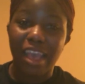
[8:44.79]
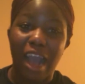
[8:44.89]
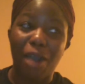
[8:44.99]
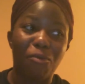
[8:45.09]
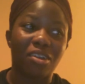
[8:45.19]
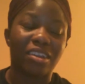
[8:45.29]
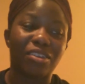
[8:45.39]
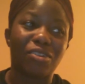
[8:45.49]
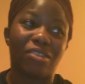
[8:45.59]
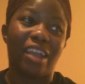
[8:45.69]
I want,
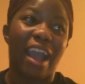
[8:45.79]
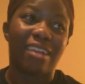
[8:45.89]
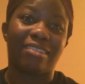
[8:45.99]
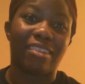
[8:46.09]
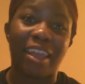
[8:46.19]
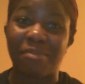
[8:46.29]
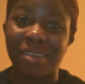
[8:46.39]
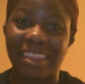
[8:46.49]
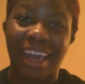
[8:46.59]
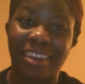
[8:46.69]
the guys to like
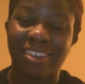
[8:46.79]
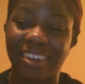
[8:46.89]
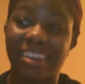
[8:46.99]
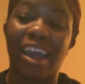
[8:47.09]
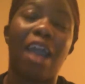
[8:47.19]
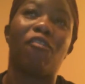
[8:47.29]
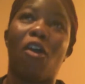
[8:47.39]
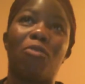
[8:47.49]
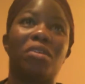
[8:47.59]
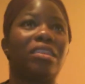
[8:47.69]
me like Shanika. I've
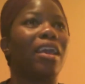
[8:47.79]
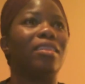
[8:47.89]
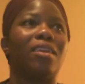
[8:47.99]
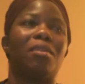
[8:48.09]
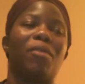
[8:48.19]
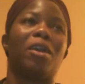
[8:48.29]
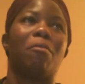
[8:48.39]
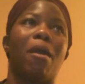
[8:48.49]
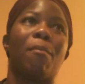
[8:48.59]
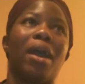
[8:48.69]
always had that in the back of
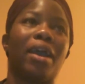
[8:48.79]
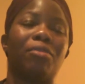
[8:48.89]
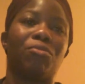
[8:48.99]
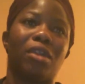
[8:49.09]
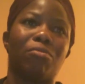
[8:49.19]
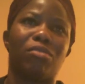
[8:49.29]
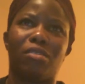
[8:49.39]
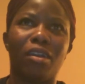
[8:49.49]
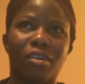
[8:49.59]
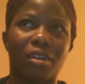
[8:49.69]
my mind when I was
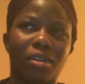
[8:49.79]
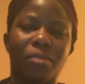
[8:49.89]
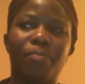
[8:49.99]
younger.